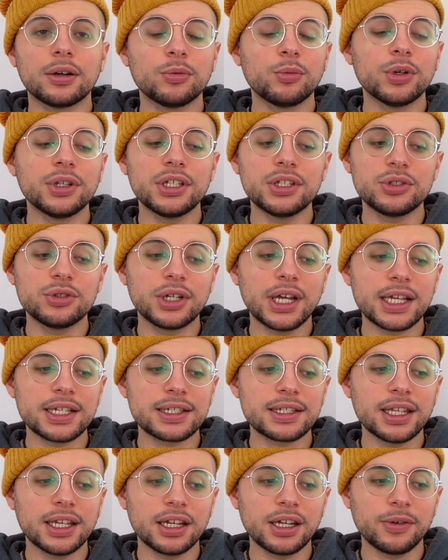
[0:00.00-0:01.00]
What did you
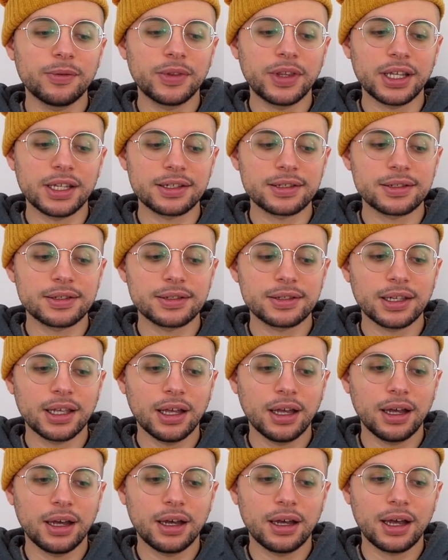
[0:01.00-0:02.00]
guys think of this?
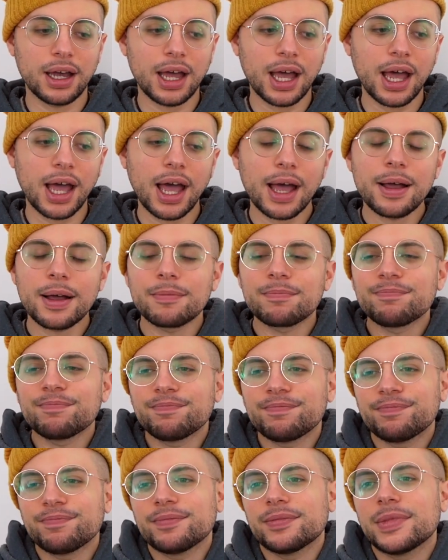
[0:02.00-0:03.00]

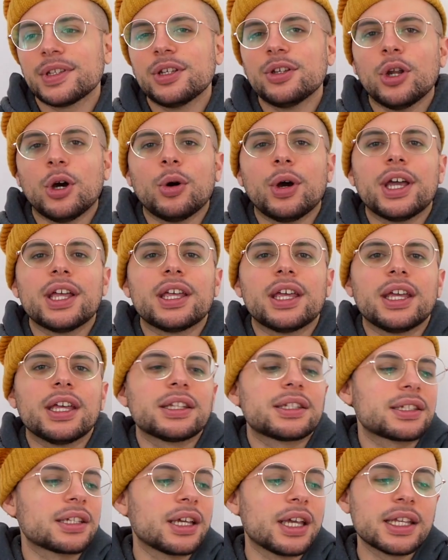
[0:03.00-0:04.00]

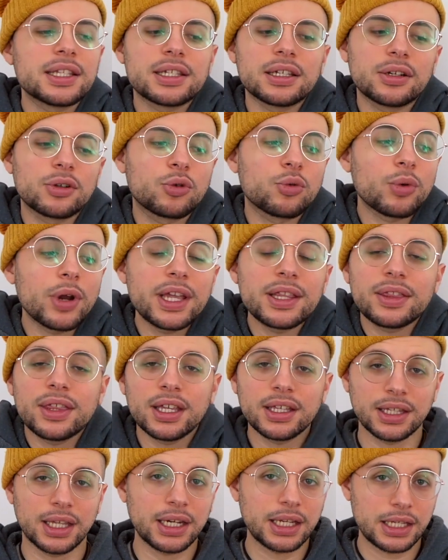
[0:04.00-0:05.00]
It's a great
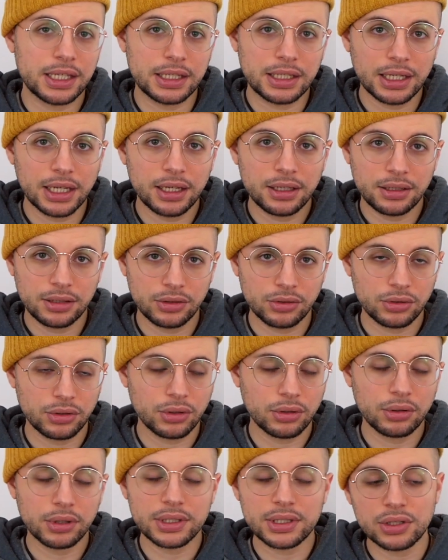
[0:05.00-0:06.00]
thing that he did. You
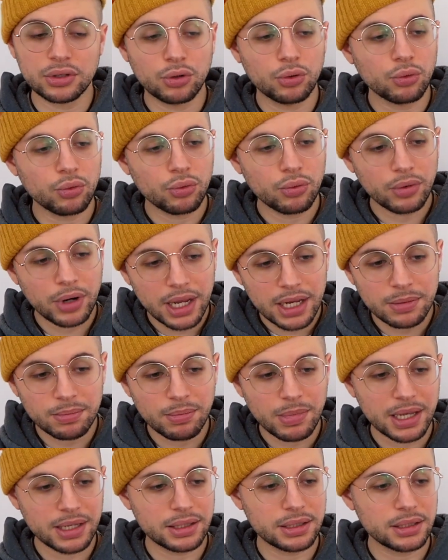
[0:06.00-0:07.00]
know, it's a great
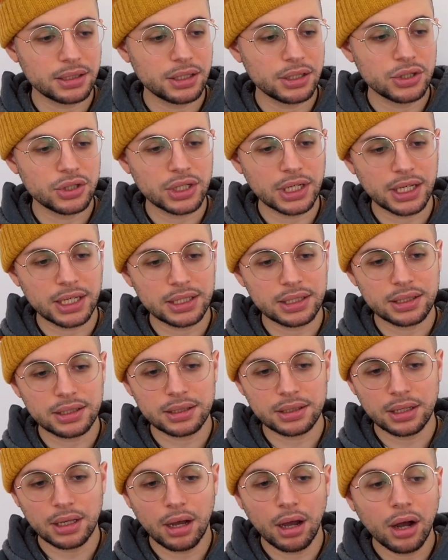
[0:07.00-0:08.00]
message.
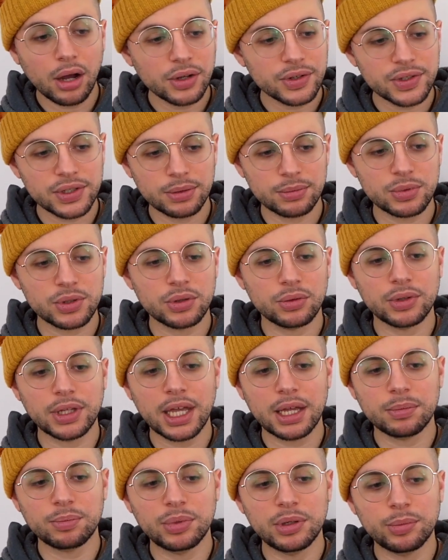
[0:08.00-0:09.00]
It's awesome so
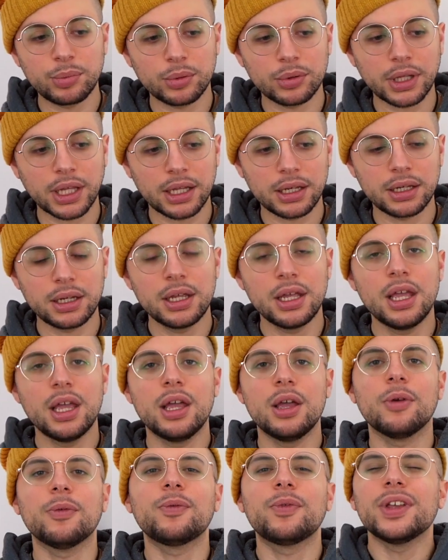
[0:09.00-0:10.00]
that people can
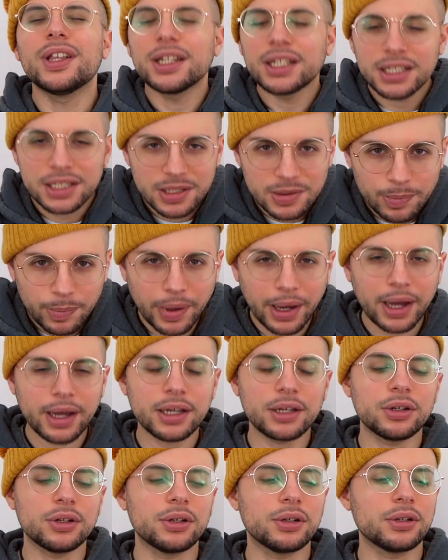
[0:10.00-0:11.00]
feel
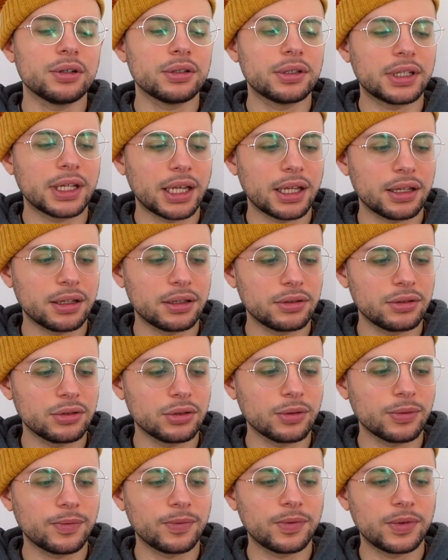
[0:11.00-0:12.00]
inspired and, you
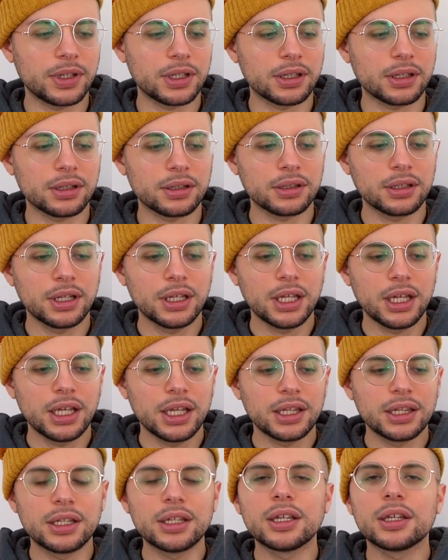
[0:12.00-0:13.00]
know, feel
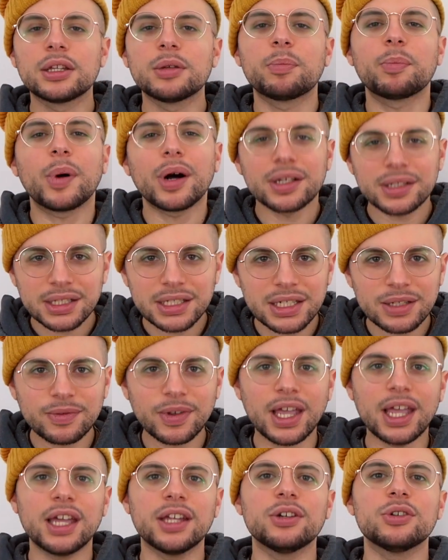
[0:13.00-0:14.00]
the
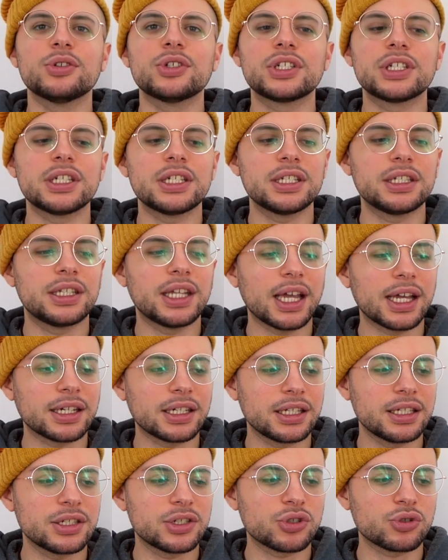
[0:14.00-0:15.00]
positive energy
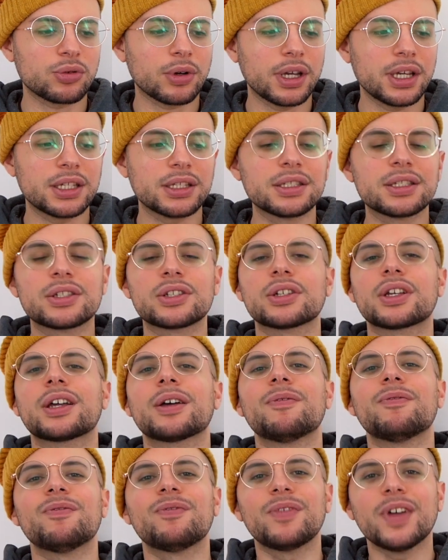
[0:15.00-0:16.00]
that he's trying to
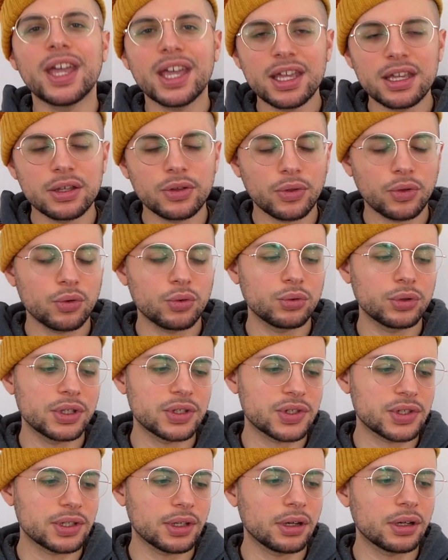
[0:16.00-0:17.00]
convey through
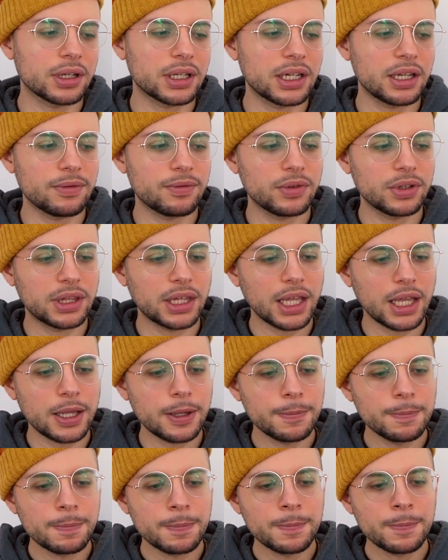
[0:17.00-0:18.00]
the song and
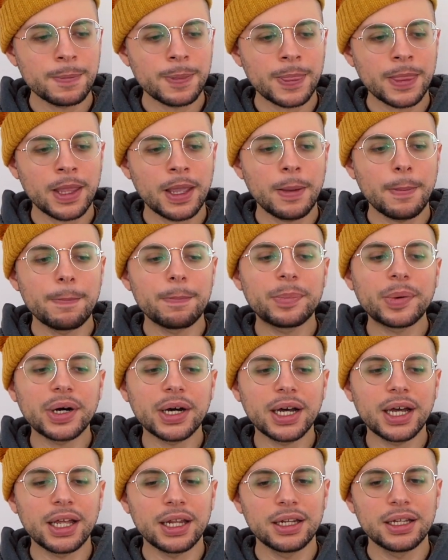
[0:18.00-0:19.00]
everything.
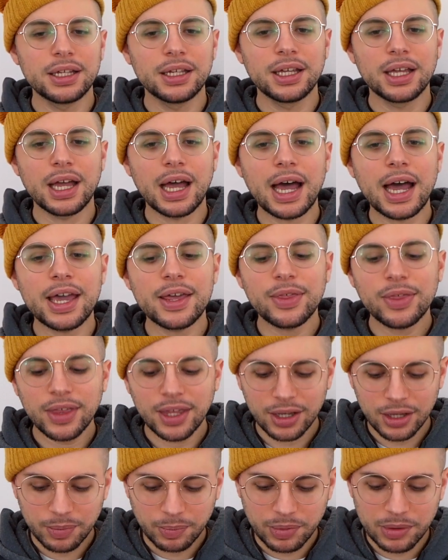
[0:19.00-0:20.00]
But I
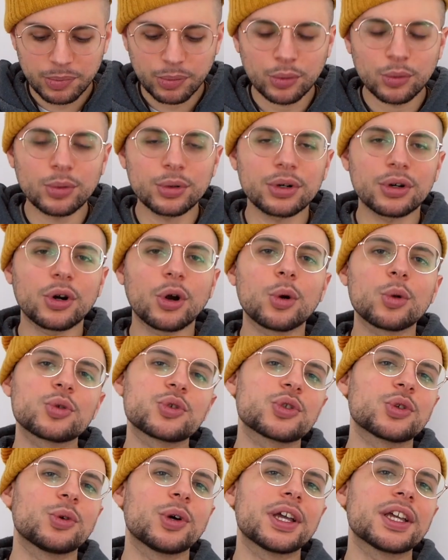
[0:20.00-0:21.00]
think people were
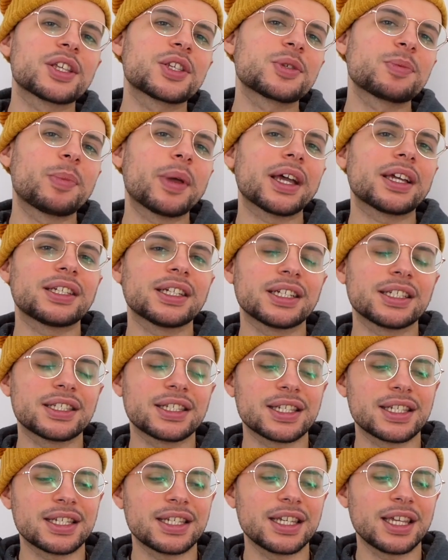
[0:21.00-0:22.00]
also expecting
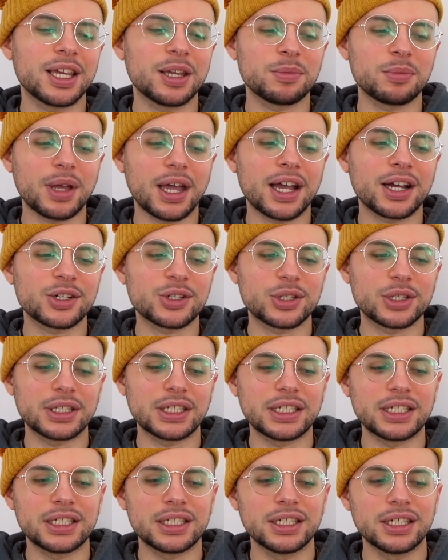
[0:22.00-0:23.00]
to see him
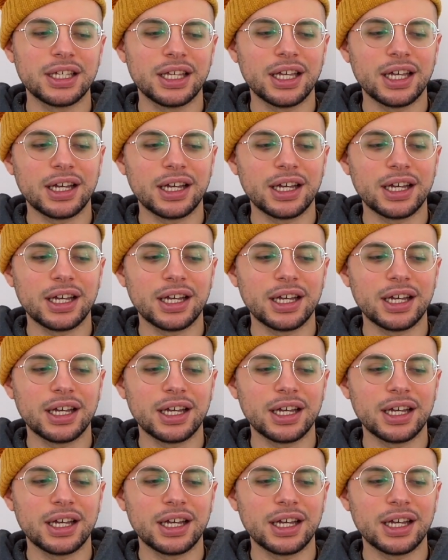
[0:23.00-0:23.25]
actually,